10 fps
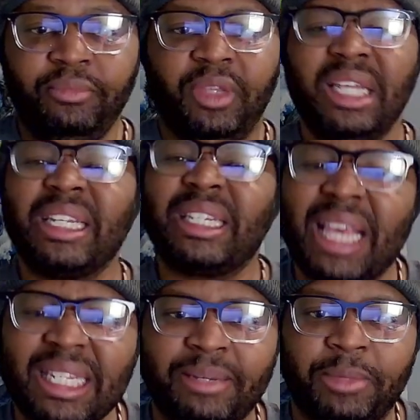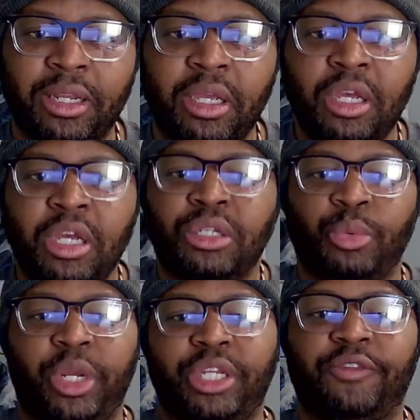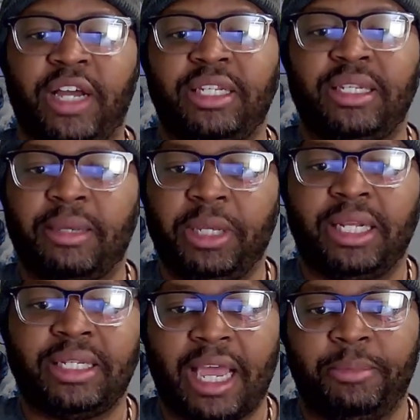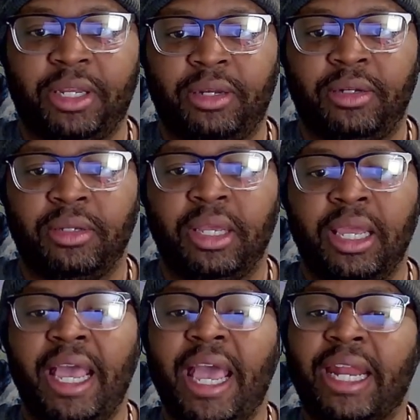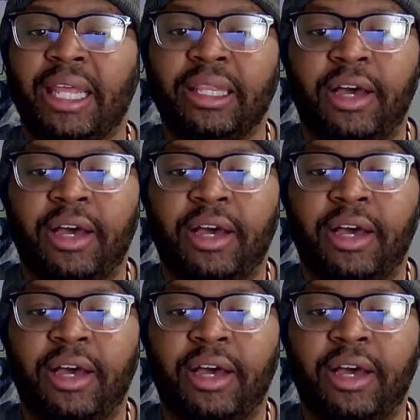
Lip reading: It's a testament to Rachel Weisz's comedic timing, and I love